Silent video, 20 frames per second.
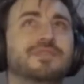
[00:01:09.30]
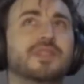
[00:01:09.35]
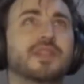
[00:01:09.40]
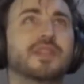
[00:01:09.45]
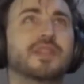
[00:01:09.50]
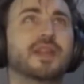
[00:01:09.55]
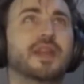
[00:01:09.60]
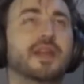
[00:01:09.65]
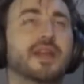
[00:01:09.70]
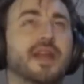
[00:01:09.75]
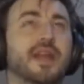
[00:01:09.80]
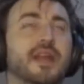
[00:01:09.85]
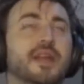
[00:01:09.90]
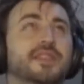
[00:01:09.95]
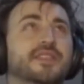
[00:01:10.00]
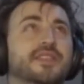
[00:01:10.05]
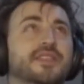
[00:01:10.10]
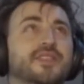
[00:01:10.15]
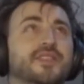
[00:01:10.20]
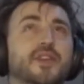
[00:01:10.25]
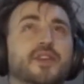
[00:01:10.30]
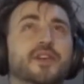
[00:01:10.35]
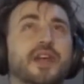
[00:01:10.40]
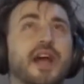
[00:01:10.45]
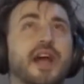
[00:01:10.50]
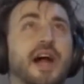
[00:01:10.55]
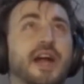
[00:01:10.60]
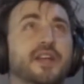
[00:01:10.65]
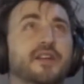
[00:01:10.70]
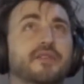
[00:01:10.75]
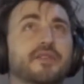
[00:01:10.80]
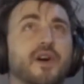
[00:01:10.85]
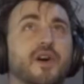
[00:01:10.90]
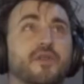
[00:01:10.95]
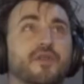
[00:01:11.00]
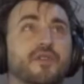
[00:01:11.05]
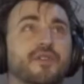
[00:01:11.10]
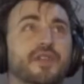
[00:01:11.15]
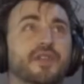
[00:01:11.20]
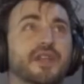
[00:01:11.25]
and it's a certain kind of
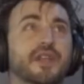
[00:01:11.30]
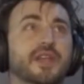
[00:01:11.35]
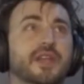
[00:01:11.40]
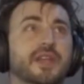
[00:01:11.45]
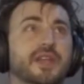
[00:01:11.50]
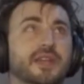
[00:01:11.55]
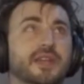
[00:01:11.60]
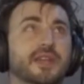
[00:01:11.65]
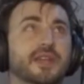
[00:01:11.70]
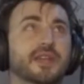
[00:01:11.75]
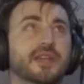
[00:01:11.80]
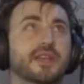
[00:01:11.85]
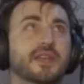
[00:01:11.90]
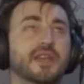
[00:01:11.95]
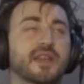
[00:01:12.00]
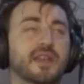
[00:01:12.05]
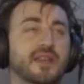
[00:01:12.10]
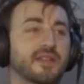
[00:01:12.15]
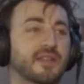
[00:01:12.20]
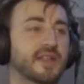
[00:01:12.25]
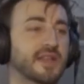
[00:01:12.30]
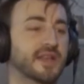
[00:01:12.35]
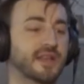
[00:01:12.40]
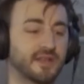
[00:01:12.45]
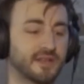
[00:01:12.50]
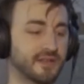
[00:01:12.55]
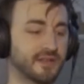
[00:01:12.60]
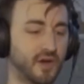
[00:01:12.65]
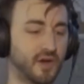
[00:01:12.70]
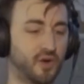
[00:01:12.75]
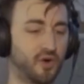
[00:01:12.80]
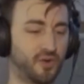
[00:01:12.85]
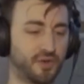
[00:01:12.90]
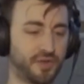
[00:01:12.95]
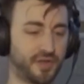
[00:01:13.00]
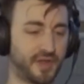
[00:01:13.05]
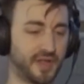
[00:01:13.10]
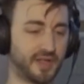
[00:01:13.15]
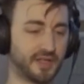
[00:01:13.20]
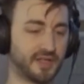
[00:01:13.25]
overthinking. Then the whole
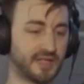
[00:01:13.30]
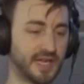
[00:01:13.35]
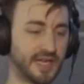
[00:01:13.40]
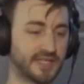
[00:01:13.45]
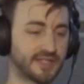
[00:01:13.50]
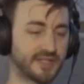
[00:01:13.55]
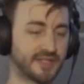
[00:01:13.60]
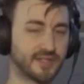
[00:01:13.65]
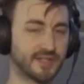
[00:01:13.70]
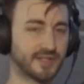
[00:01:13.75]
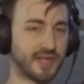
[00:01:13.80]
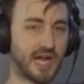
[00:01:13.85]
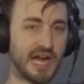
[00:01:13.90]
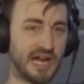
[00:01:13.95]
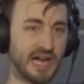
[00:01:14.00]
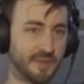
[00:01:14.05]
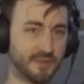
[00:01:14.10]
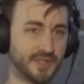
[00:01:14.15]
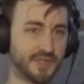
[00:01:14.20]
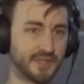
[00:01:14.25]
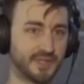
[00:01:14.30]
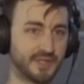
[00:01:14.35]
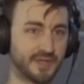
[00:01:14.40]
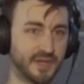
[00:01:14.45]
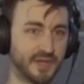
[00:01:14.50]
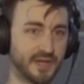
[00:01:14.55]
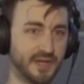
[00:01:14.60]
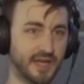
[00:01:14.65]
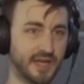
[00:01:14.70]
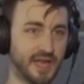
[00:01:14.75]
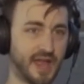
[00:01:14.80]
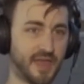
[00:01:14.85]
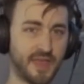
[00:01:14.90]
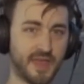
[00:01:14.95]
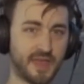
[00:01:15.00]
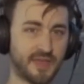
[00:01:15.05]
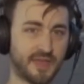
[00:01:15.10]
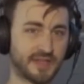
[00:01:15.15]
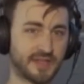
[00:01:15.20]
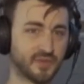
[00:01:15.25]
thing like stops. And
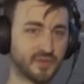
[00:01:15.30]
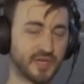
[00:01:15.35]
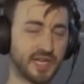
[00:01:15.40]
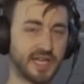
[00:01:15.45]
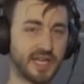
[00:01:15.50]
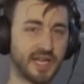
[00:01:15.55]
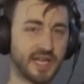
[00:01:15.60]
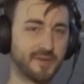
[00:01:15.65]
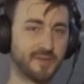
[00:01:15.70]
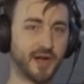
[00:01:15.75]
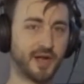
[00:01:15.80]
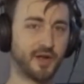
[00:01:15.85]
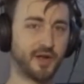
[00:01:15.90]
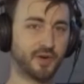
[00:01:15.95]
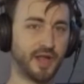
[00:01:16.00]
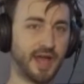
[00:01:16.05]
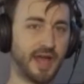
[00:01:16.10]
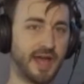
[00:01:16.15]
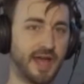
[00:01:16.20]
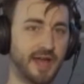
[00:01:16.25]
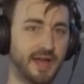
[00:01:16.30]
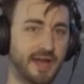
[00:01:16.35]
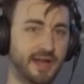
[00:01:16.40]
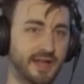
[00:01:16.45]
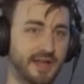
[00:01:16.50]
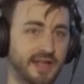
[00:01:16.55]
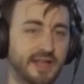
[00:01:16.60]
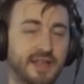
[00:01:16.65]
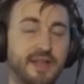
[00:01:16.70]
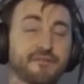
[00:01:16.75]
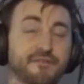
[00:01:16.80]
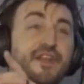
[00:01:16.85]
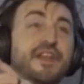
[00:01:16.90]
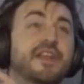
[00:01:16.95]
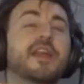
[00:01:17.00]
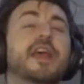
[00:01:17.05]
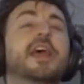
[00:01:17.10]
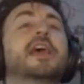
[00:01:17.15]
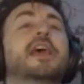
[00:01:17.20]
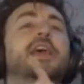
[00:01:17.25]
then that's when I get in my own head. If
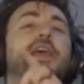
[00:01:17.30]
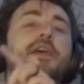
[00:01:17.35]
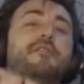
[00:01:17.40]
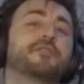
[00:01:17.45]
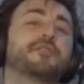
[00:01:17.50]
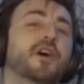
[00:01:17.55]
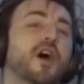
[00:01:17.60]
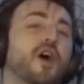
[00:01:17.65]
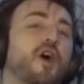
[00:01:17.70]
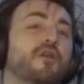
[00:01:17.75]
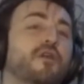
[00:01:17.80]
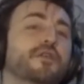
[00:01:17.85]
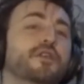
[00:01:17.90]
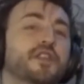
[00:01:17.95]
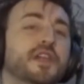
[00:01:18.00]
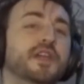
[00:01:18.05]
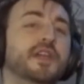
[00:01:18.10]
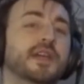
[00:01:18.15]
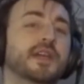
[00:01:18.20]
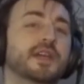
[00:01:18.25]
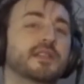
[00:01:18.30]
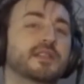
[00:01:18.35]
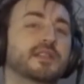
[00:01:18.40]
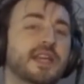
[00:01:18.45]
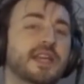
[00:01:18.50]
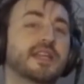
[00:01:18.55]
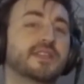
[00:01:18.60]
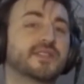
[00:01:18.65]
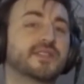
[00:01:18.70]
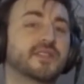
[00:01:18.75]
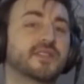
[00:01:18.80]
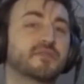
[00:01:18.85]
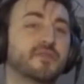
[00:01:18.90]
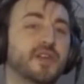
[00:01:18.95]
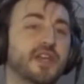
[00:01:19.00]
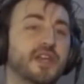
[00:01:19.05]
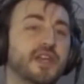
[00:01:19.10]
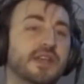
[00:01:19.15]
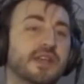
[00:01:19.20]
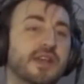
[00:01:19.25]
the overthinking leads to
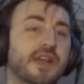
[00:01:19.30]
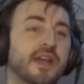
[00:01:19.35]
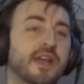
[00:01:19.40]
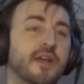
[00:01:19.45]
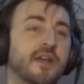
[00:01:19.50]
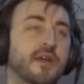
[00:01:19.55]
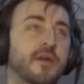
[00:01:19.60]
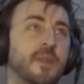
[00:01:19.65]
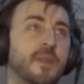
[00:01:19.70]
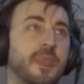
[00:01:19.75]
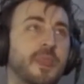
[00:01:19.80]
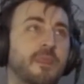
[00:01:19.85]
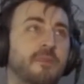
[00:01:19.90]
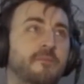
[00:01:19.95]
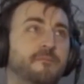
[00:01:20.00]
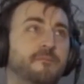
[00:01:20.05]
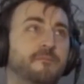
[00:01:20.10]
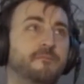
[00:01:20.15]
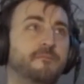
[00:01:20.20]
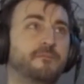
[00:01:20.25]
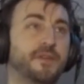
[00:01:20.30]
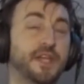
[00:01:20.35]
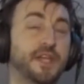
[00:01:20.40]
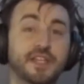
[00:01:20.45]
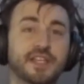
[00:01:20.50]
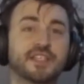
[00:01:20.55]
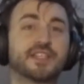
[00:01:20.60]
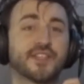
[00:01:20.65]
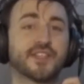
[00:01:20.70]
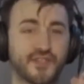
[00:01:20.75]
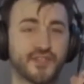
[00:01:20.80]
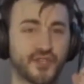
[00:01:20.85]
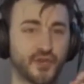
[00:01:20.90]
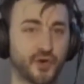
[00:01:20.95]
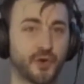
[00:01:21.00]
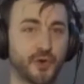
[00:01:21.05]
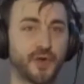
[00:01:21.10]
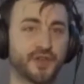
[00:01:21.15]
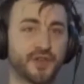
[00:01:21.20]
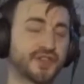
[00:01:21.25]
me feeling
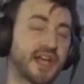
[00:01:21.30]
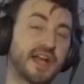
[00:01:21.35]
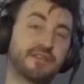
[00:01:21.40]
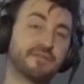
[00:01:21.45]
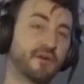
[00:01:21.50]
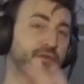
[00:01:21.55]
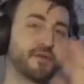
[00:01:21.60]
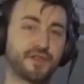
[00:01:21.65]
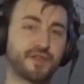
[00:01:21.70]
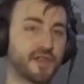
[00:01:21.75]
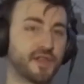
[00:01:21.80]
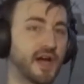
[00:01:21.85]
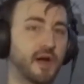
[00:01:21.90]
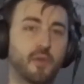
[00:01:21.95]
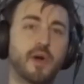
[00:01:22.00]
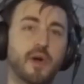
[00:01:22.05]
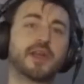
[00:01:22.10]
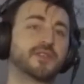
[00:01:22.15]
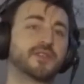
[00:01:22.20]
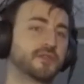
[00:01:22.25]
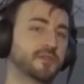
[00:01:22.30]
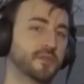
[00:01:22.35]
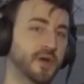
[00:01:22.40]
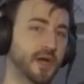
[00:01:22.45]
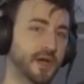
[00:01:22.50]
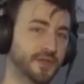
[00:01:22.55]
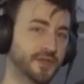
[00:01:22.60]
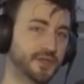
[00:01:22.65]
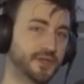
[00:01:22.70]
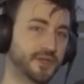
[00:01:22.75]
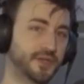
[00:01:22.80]
discouraged, I've overthought way too much.